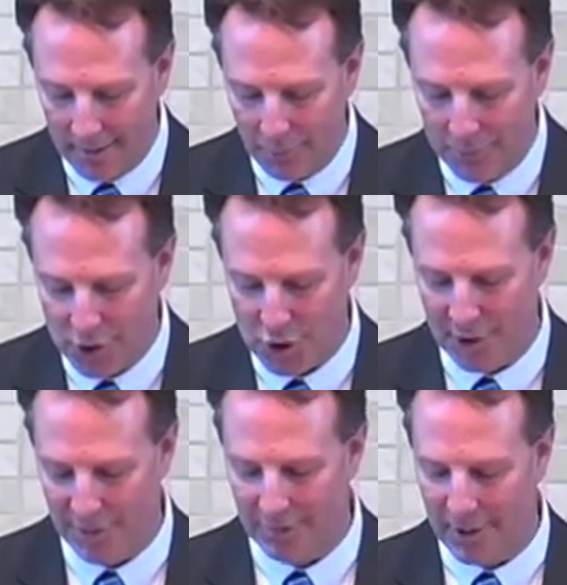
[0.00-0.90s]
We've
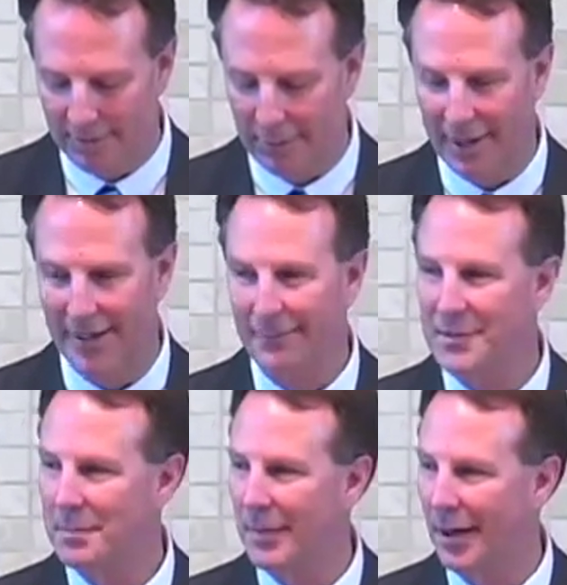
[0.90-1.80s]
shared the bread of life
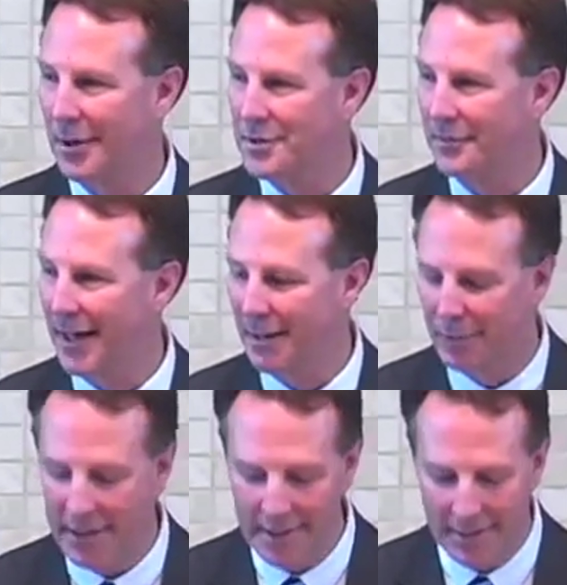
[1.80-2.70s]
as a parish
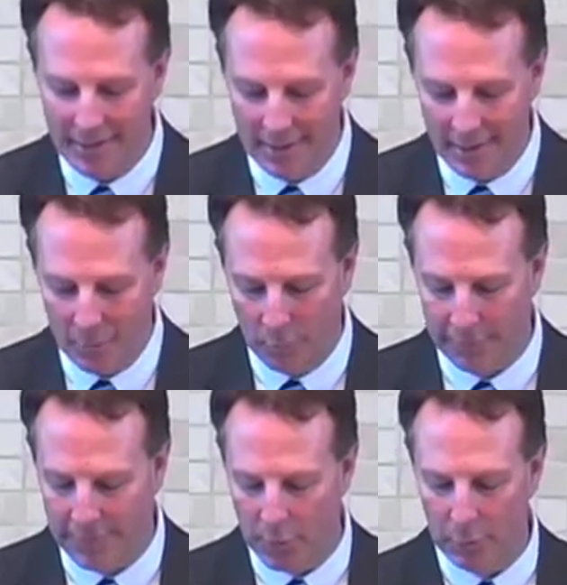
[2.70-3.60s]
family. We're
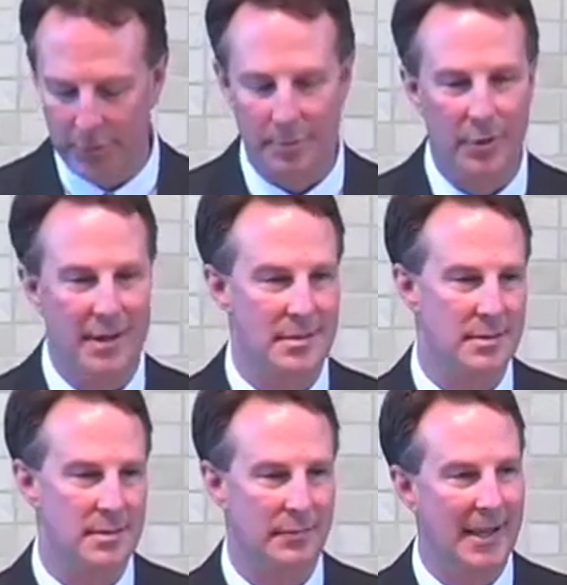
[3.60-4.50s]
filled with the
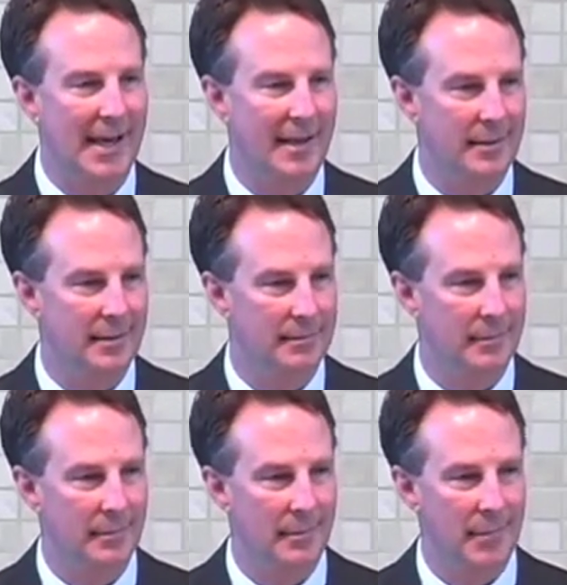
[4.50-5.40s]
presence of God.
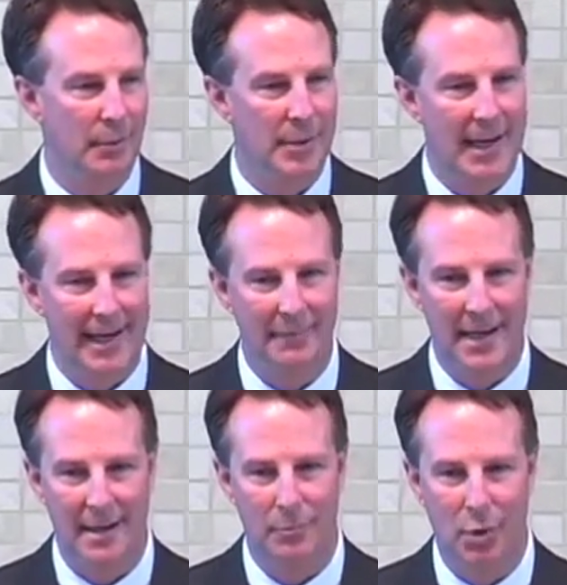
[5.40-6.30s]
And we have
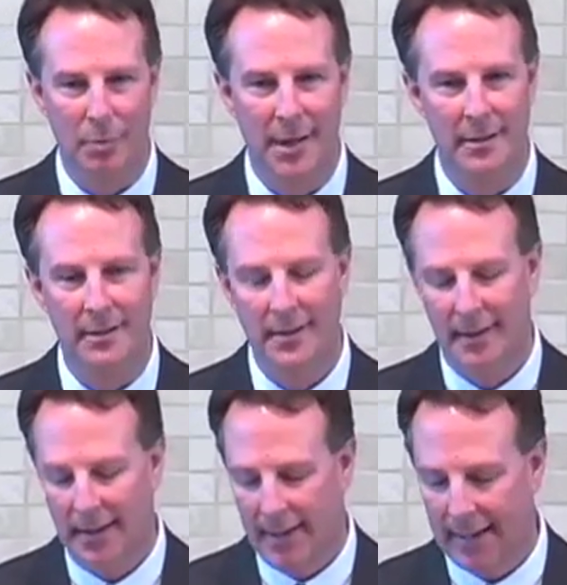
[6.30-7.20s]
that moment.
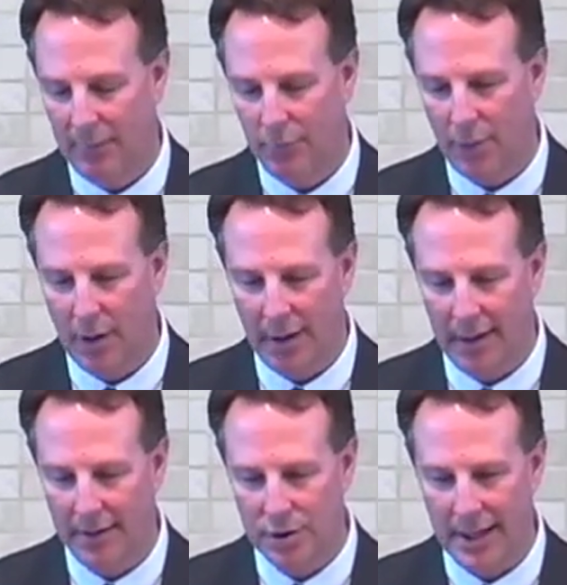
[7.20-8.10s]
And
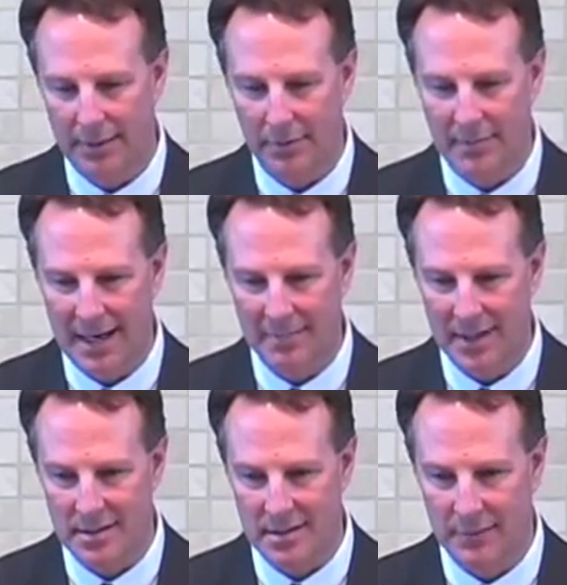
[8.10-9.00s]
I try to remind
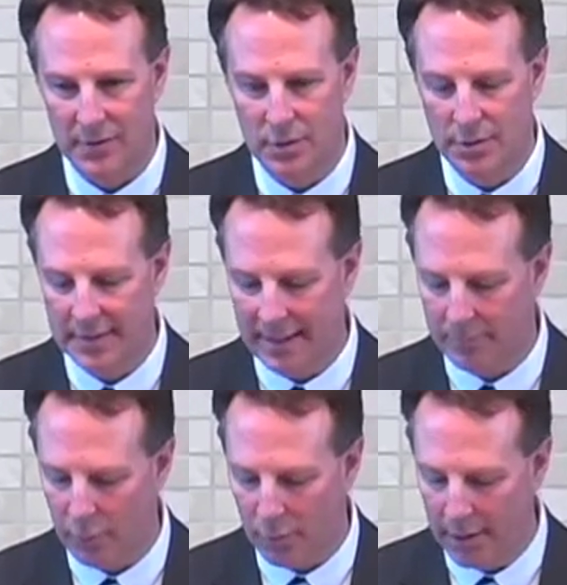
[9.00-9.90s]
myself, too, at
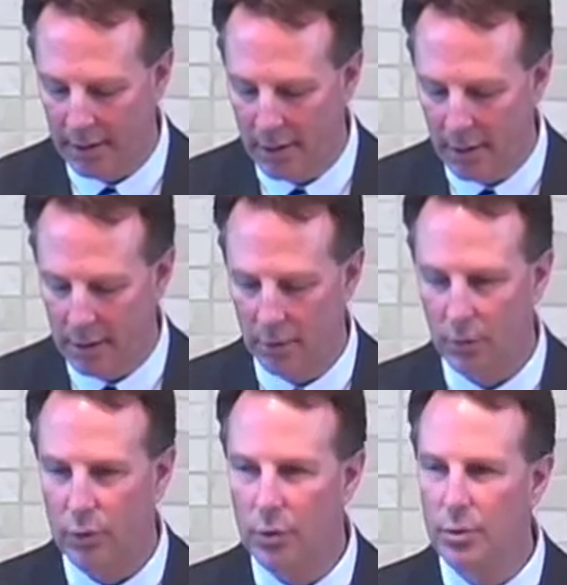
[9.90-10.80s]
that point,
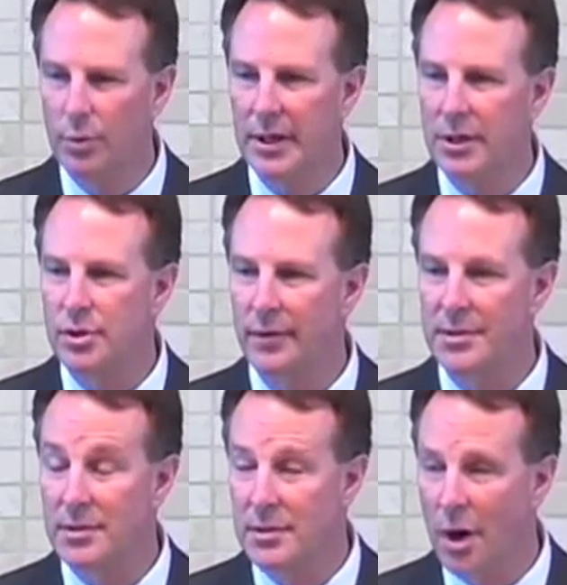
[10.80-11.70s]
who do each of
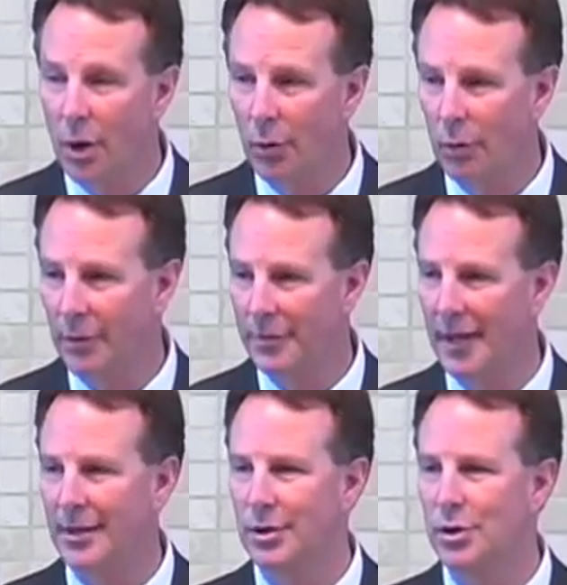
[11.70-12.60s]
us know
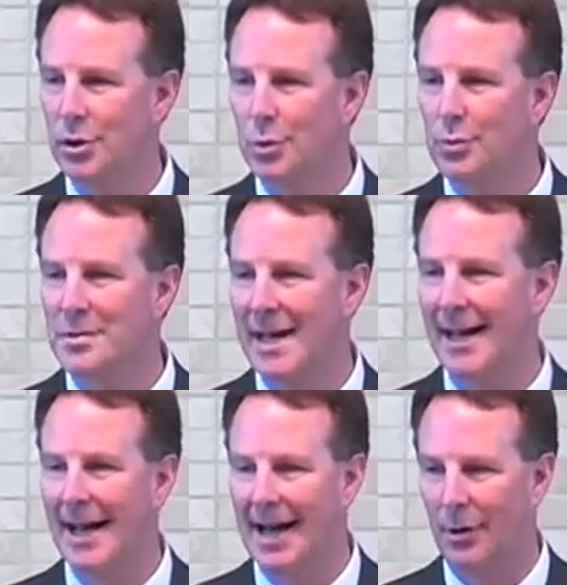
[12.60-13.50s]
that could use
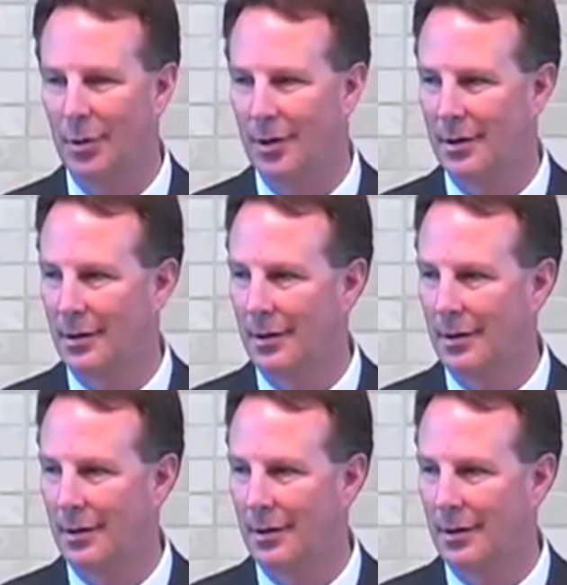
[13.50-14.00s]
that hour?